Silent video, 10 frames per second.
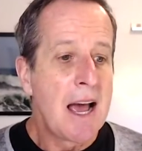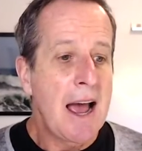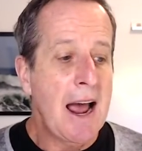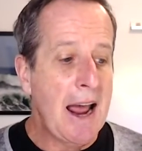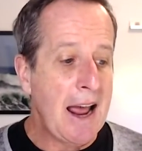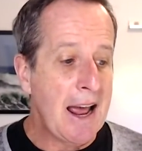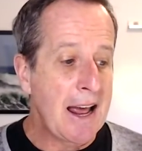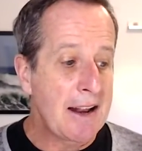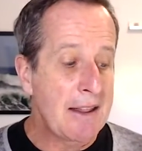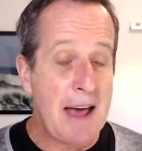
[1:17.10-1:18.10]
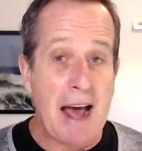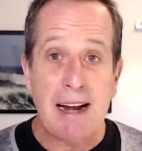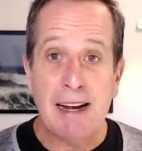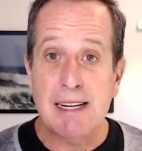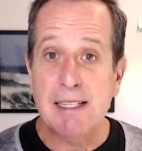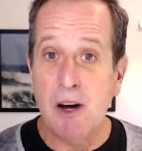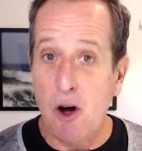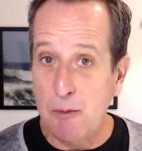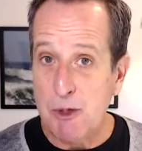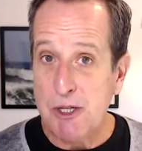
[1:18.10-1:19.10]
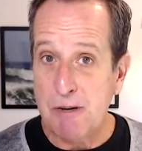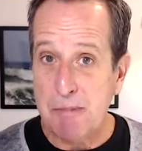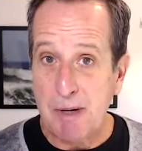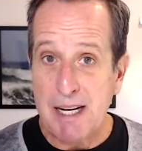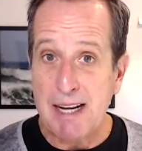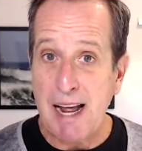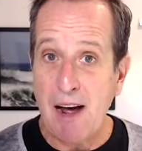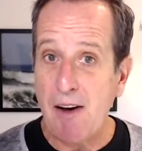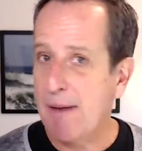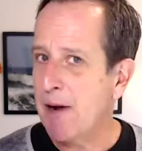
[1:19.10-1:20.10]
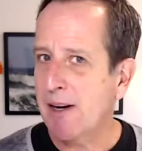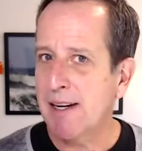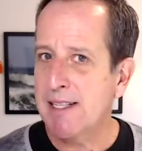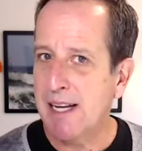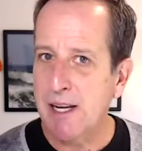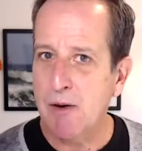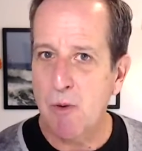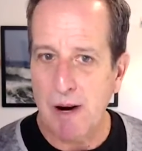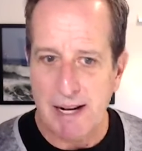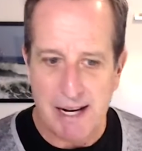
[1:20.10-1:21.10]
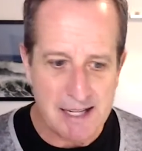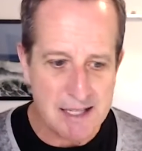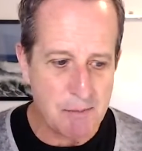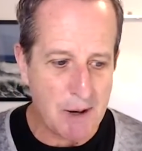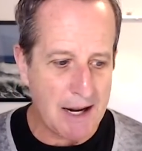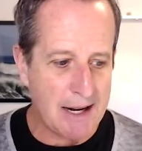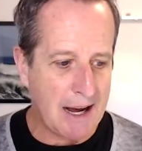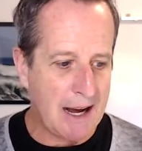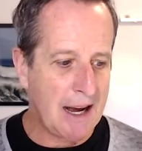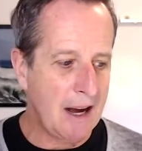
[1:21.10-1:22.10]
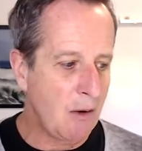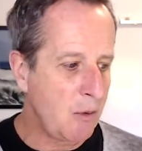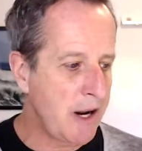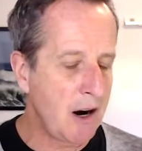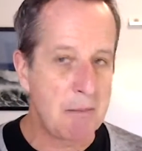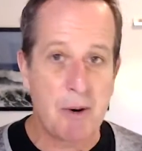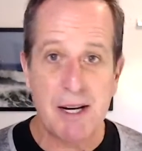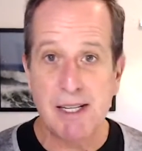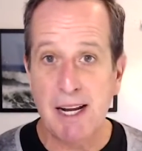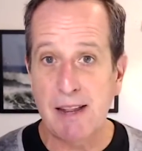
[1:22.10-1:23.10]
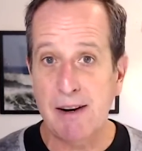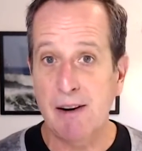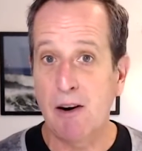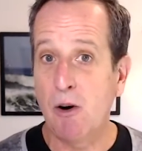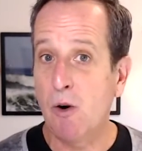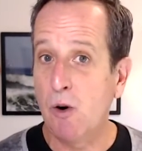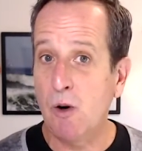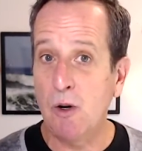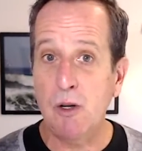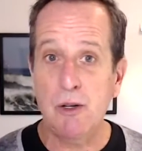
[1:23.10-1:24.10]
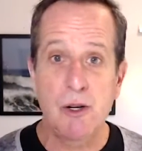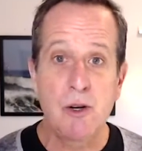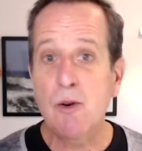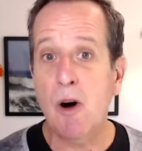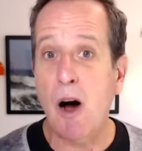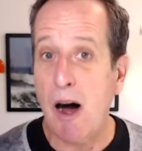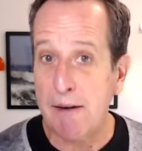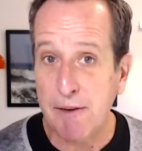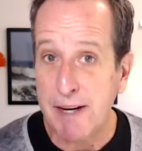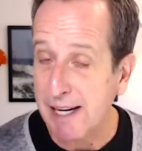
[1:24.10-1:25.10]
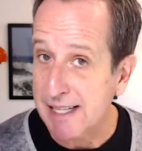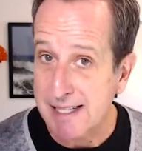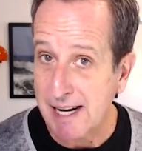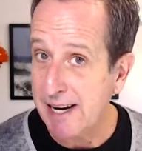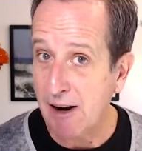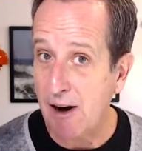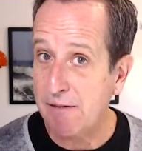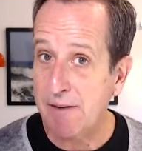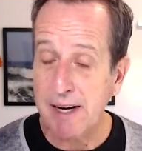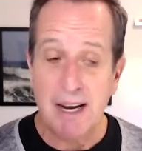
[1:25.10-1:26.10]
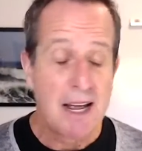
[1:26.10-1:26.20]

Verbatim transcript: and that is almost complete now. I'm not going to tell you what it is, but uh, we are putting together a whole new offering, exciting offering.